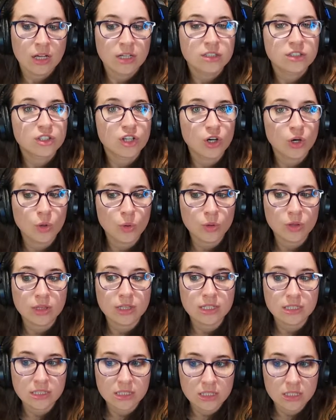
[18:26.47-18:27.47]
So
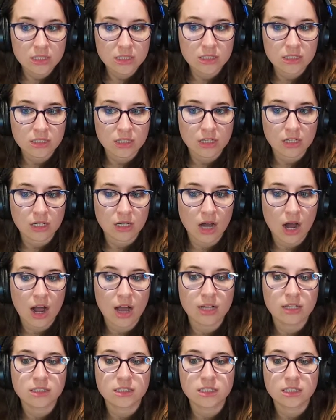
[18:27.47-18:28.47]
this has
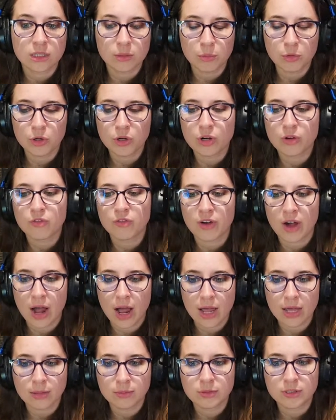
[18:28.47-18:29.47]
got similar
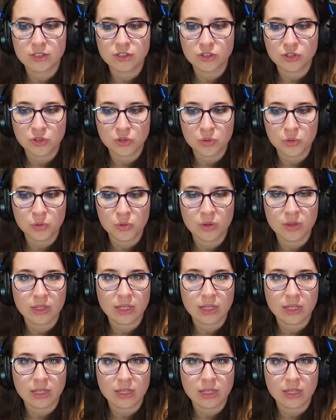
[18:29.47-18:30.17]
vibes to